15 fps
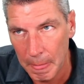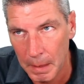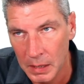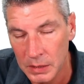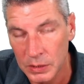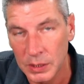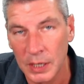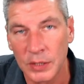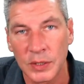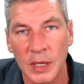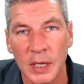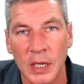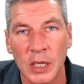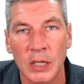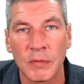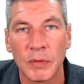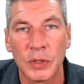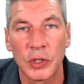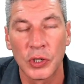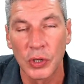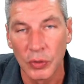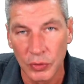and says they're going to
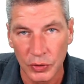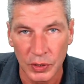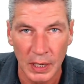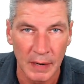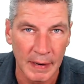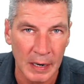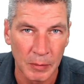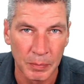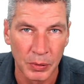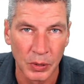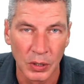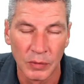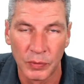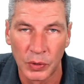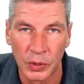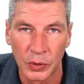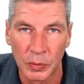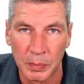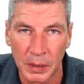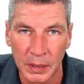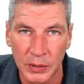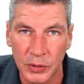reduce their output of oil
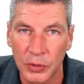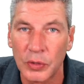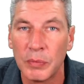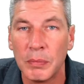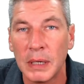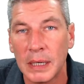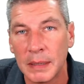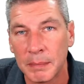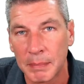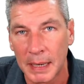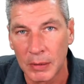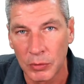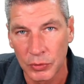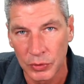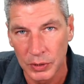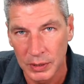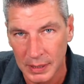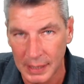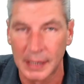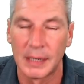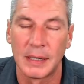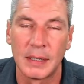by 2 million barrels a
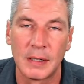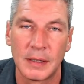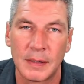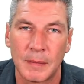day.